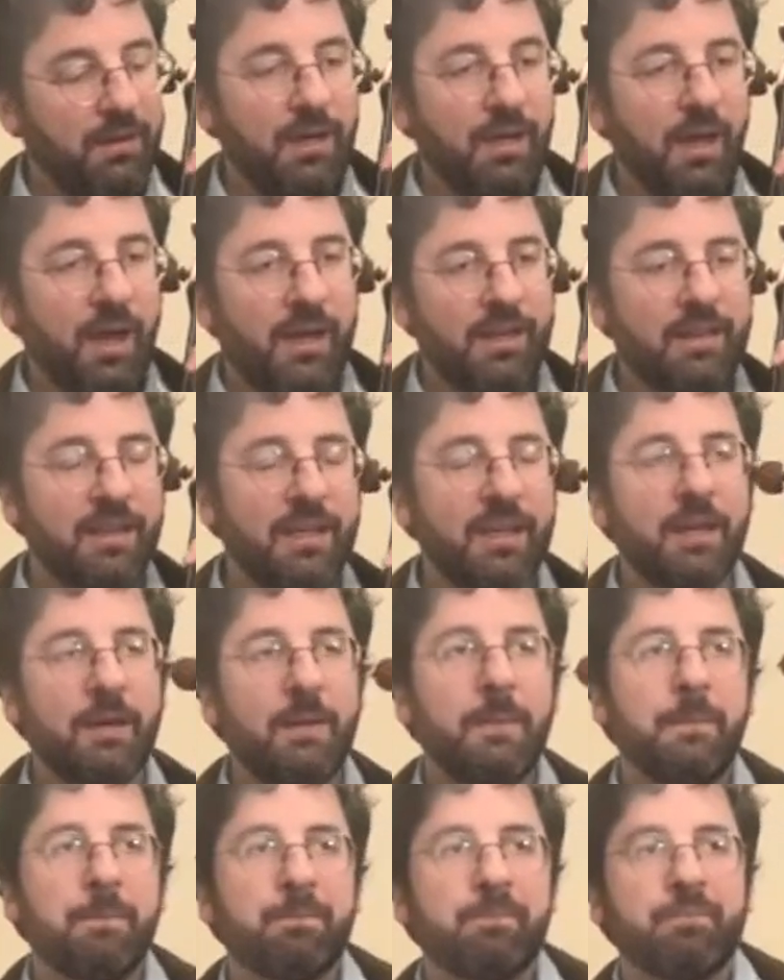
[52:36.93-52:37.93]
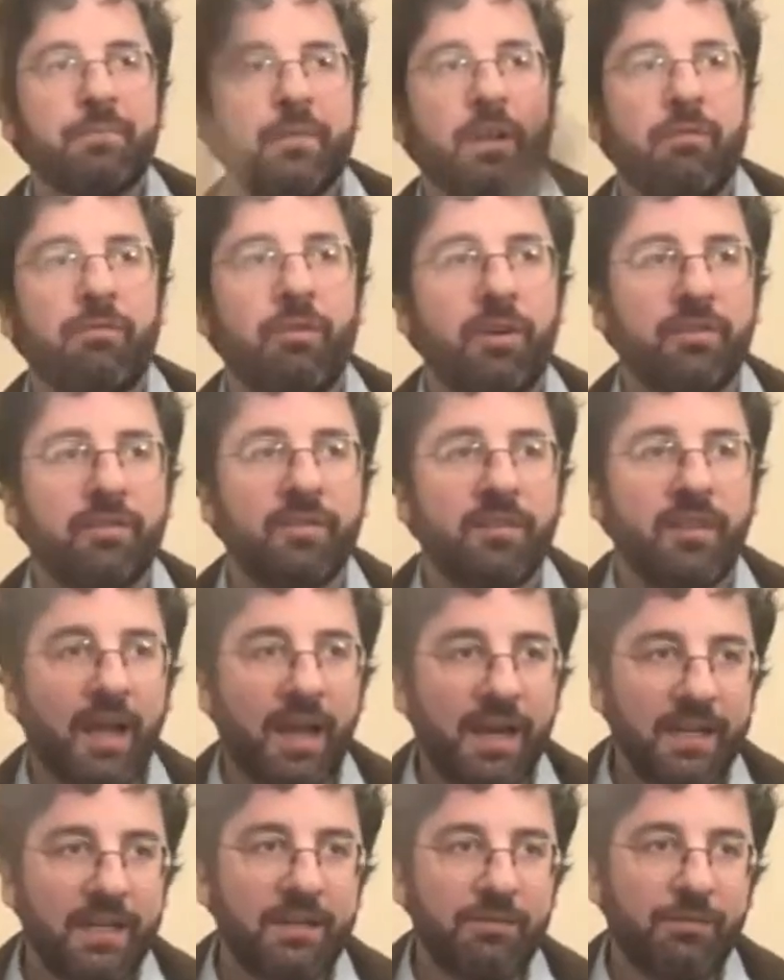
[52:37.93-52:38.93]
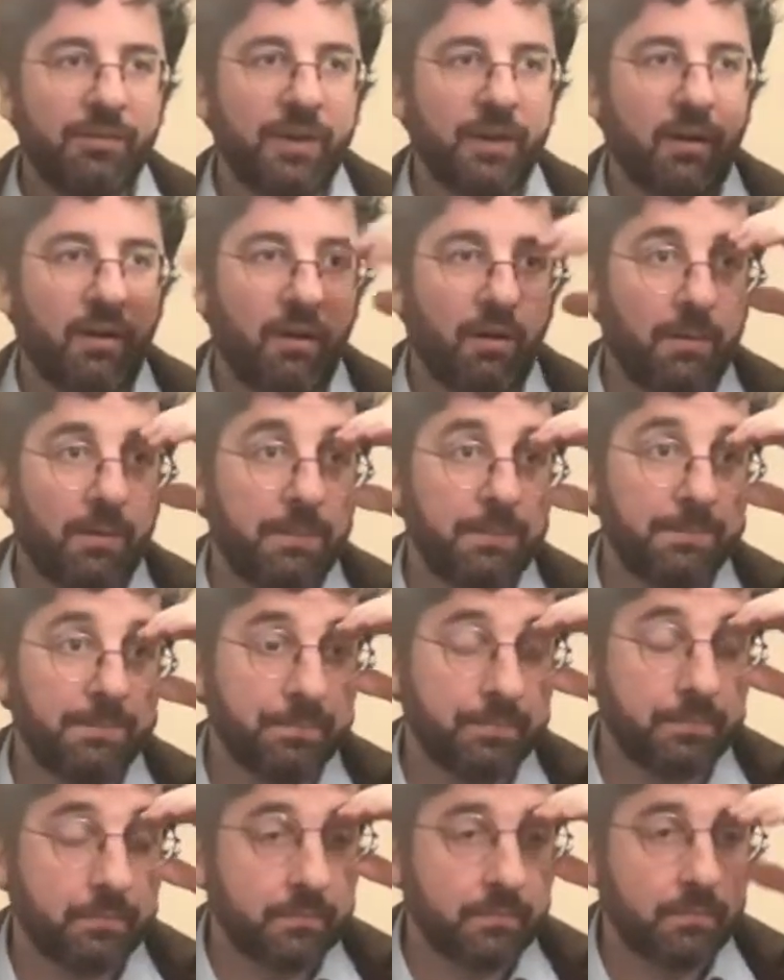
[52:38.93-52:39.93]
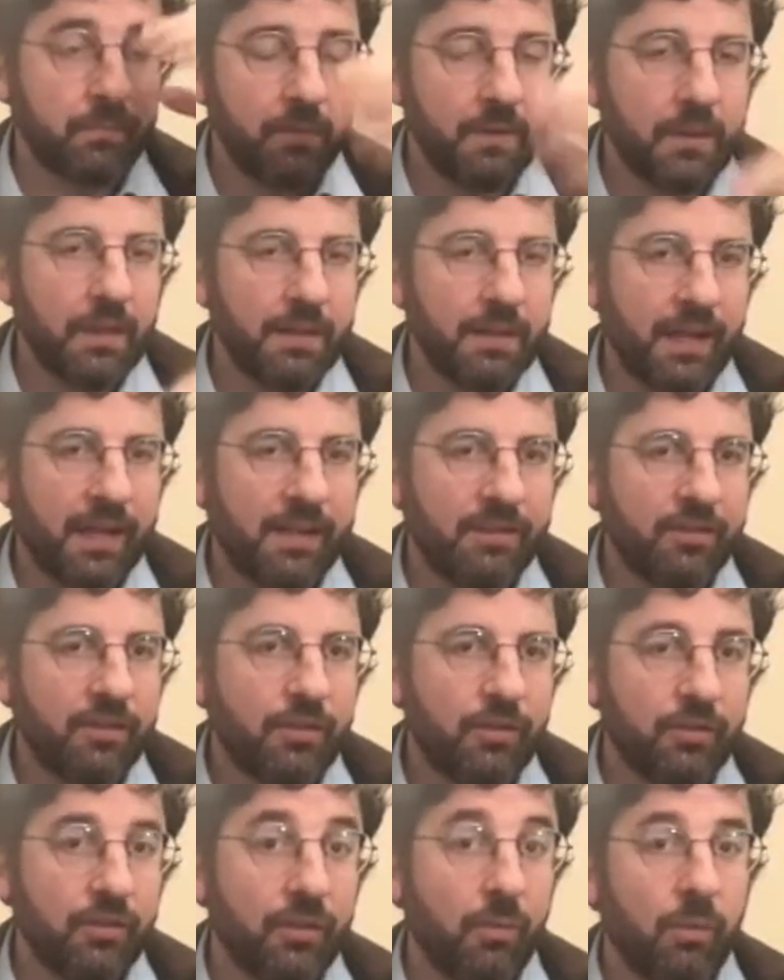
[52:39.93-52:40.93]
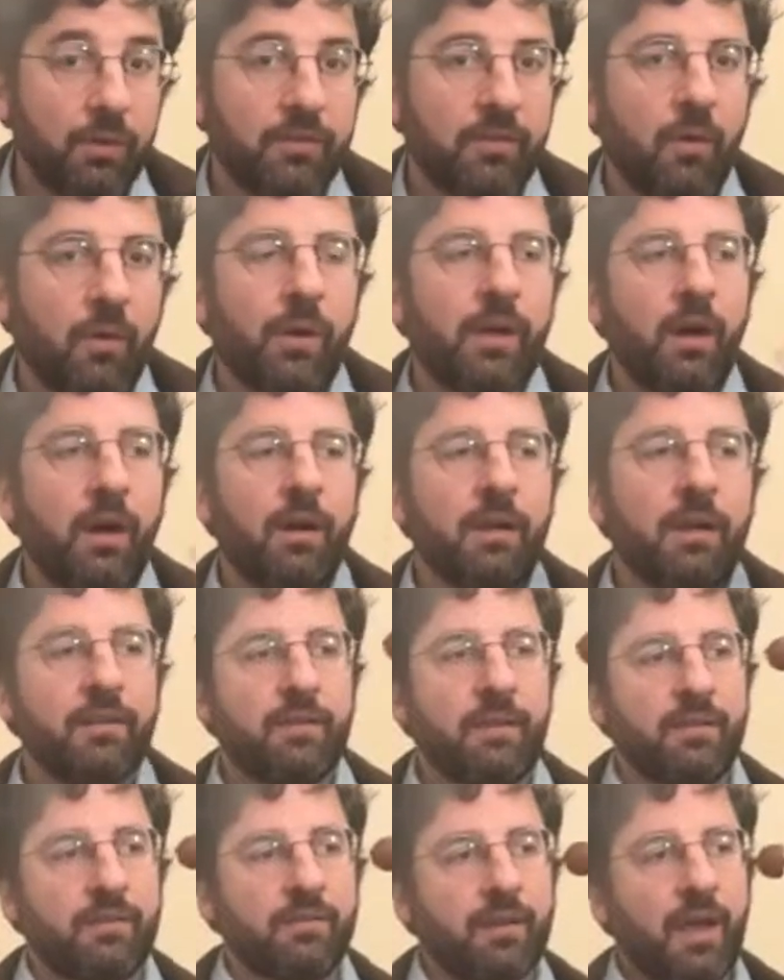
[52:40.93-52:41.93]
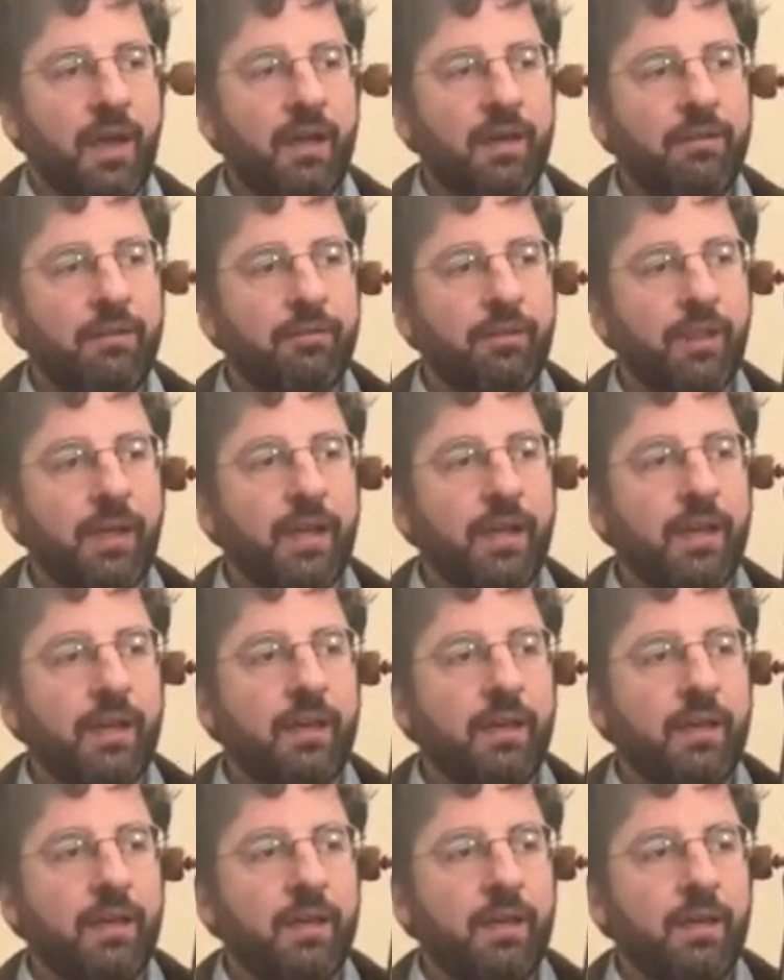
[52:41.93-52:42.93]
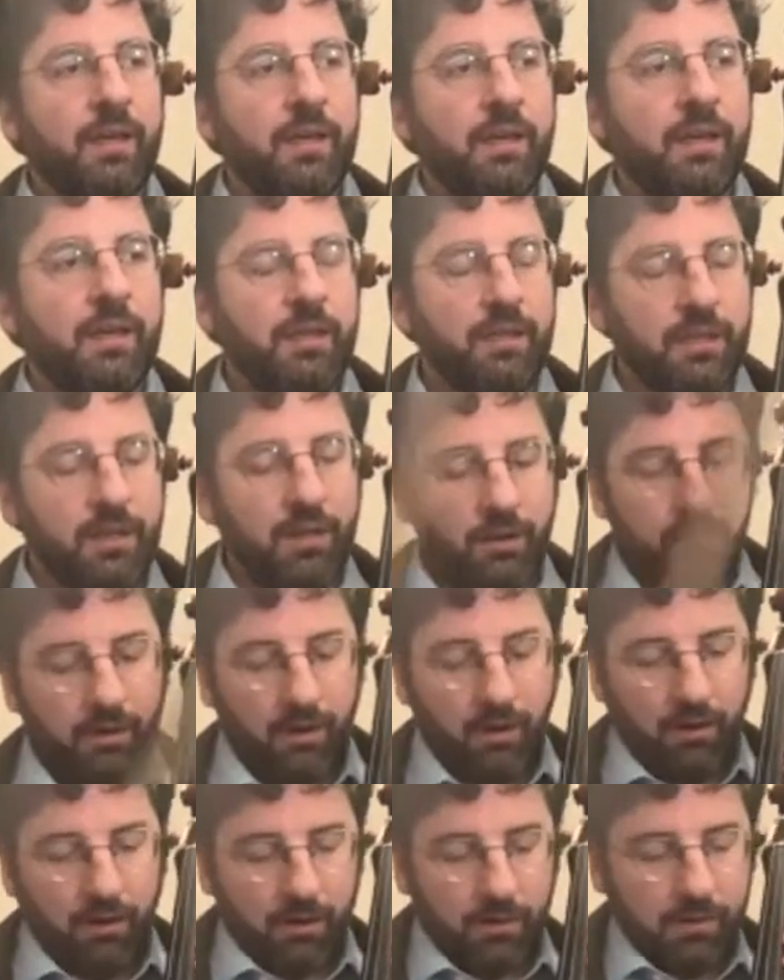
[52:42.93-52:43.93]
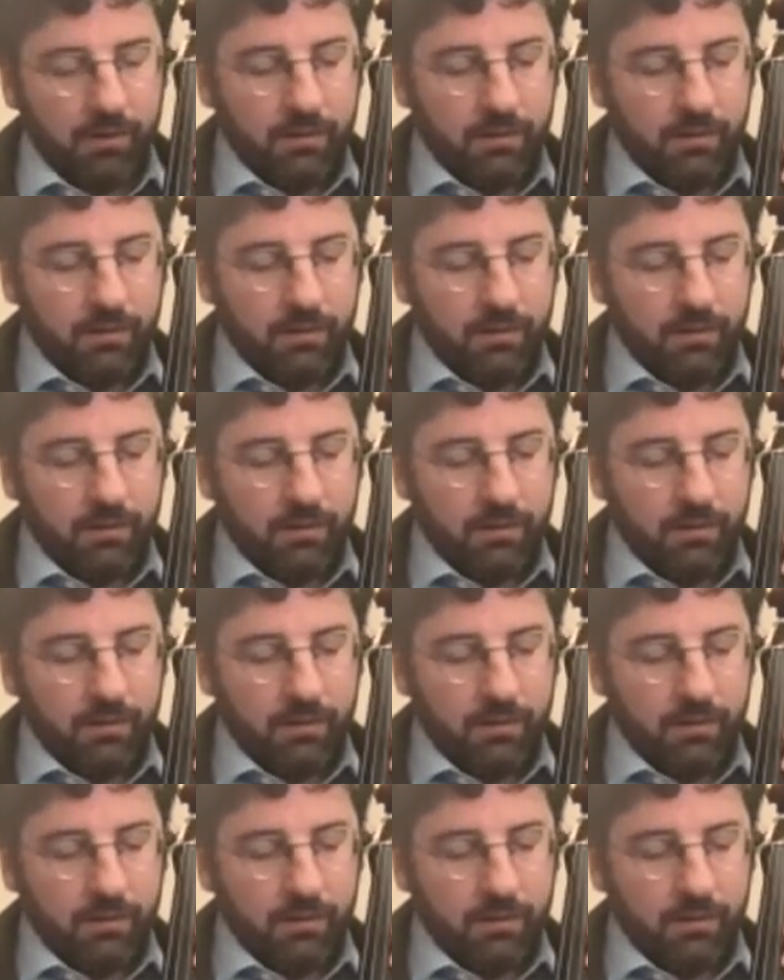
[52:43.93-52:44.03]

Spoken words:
I think for a sliding finger, that's usually what's going on, is it's kind of like, your